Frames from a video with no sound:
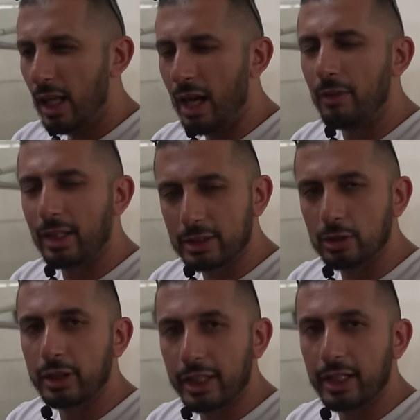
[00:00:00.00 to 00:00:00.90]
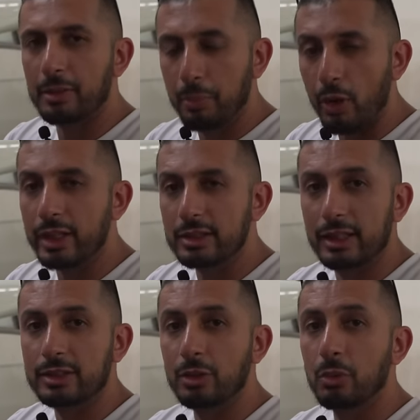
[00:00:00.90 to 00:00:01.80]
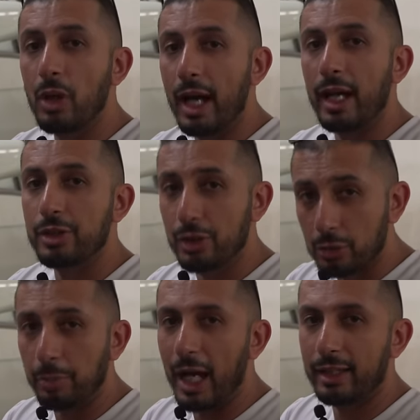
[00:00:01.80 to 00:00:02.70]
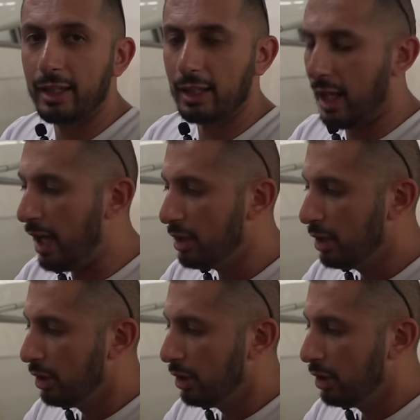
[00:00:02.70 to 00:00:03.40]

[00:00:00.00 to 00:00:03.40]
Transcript: I was looking at points as to why I should buy the car.